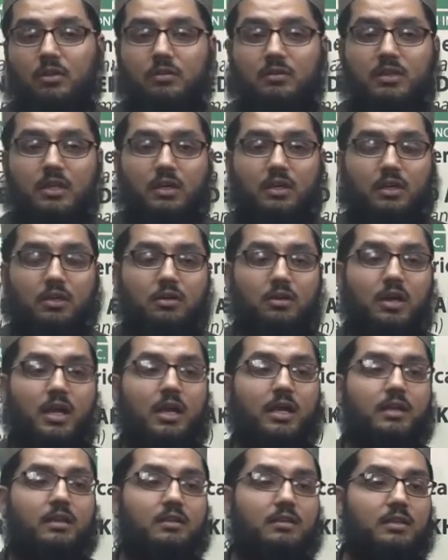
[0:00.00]
they're
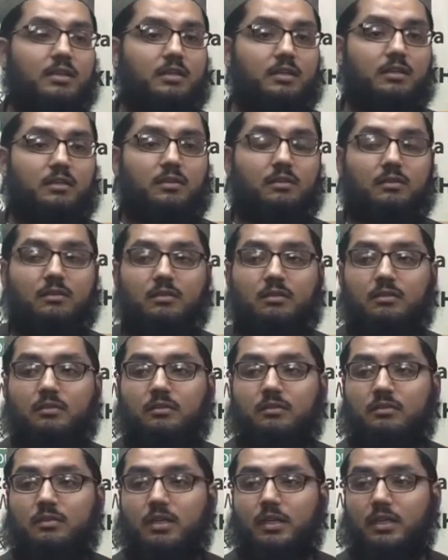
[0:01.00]
crying,
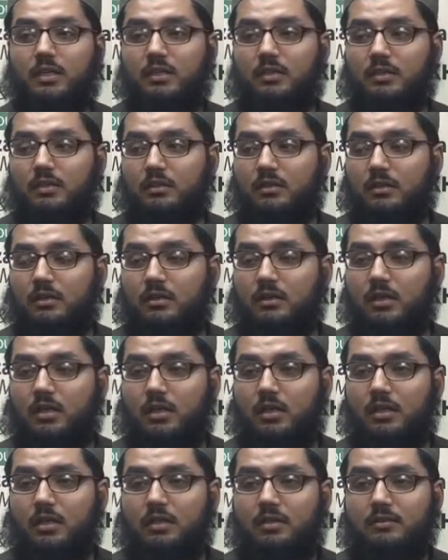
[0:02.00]
they're
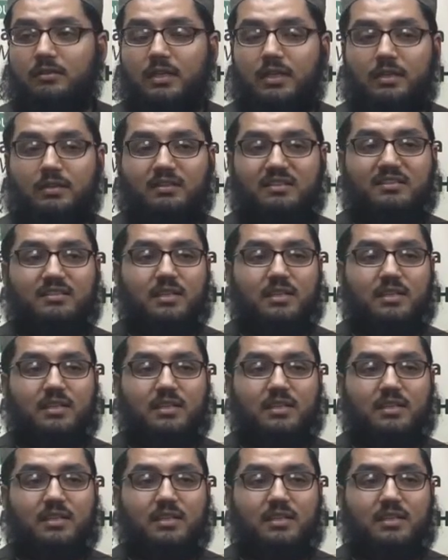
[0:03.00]
in